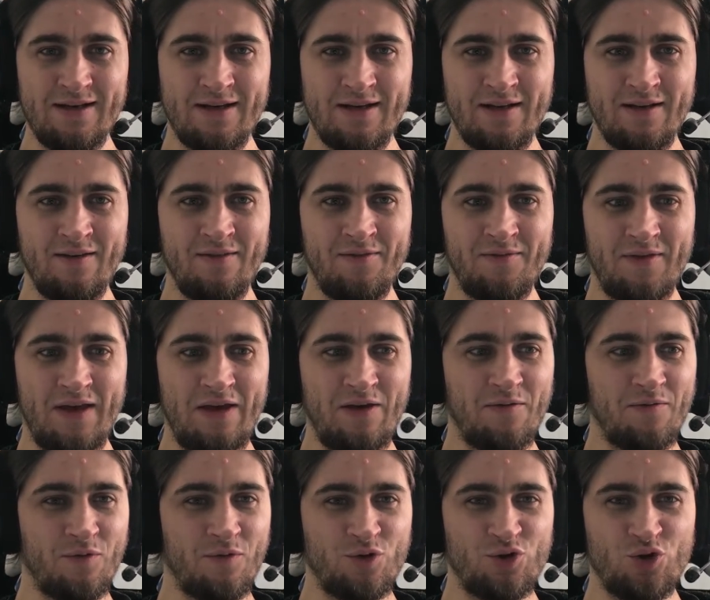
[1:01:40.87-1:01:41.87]
And thank
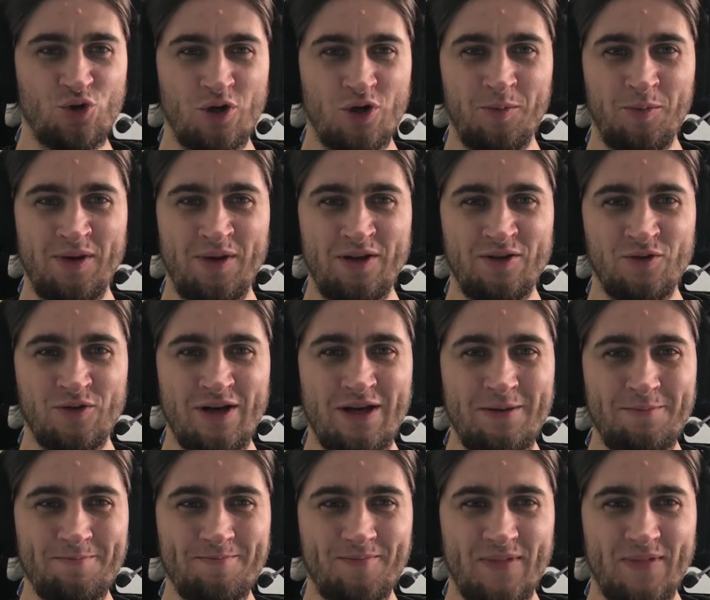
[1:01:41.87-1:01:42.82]
you for joining me today.